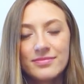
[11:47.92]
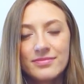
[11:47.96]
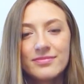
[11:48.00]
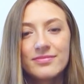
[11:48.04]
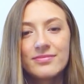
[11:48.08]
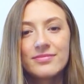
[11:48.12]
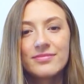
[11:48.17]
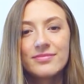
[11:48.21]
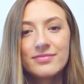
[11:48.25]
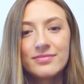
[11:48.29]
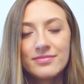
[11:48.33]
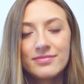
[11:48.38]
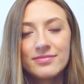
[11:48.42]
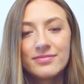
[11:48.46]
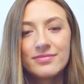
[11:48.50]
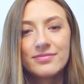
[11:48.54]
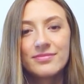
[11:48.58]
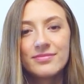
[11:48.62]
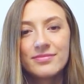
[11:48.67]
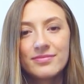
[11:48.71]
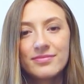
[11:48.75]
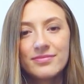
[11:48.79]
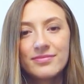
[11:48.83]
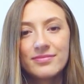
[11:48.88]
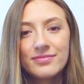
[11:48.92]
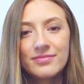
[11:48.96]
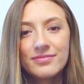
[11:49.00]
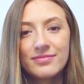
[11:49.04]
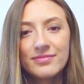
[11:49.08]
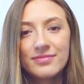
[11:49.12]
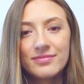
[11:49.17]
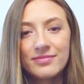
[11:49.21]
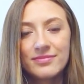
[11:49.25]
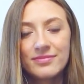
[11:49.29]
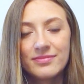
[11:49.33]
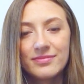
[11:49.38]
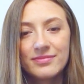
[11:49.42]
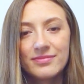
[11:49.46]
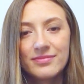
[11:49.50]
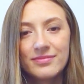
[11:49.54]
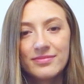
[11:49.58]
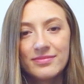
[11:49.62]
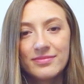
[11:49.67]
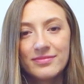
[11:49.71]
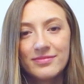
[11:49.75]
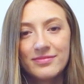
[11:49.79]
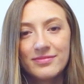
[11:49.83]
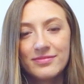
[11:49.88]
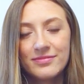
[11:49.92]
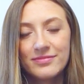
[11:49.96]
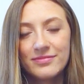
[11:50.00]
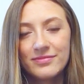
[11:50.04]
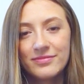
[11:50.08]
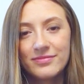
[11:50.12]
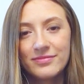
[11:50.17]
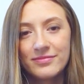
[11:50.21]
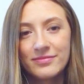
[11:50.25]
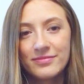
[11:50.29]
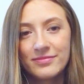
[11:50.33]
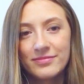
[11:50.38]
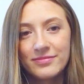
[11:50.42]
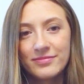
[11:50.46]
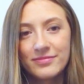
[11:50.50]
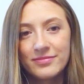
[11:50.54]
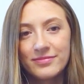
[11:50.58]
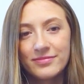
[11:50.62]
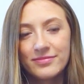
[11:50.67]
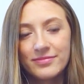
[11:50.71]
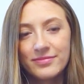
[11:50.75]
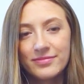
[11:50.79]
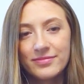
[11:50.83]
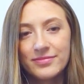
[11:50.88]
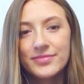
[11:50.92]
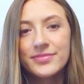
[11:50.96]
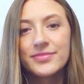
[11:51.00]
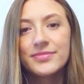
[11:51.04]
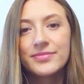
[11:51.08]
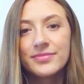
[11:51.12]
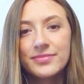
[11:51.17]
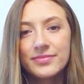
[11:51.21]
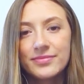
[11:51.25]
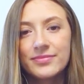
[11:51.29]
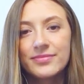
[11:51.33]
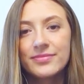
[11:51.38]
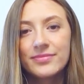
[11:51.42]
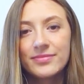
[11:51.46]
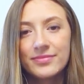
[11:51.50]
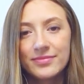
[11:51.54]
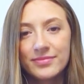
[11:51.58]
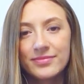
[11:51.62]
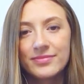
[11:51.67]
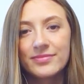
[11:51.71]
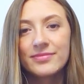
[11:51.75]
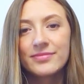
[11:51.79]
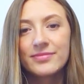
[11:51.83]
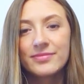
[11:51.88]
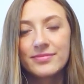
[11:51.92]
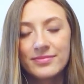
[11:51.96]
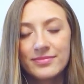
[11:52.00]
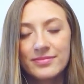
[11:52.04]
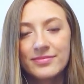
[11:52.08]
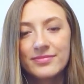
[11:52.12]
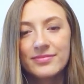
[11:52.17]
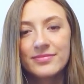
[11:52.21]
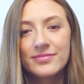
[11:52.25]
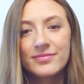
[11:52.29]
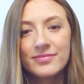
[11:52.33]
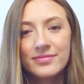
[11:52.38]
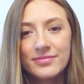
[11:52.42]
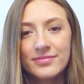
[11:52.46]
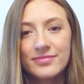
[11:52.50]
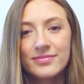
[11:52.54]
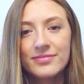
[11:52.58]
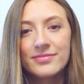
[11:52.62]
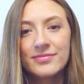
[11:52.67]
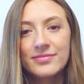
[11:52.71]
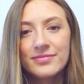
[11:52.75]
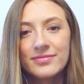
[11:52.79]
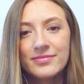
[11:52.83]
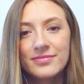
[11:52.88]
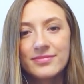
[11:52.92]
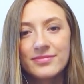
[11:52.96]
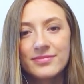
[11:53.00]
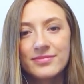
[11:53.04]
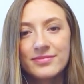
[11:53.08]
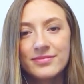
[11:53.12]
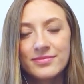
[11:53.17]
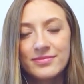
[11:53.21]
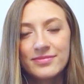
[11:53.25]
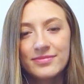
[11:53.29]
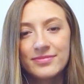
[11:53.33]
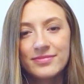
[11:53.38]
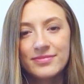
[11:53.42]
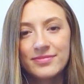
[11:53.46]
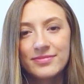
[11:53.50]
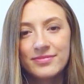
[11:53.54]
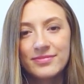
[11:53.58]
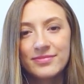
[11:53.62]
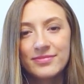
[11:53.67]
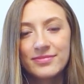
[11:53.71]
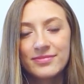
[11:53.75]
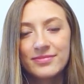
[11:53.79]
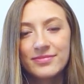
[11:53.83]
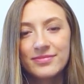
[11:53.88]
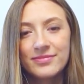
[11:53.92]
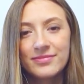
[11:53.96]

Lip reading: The person shown says nothing.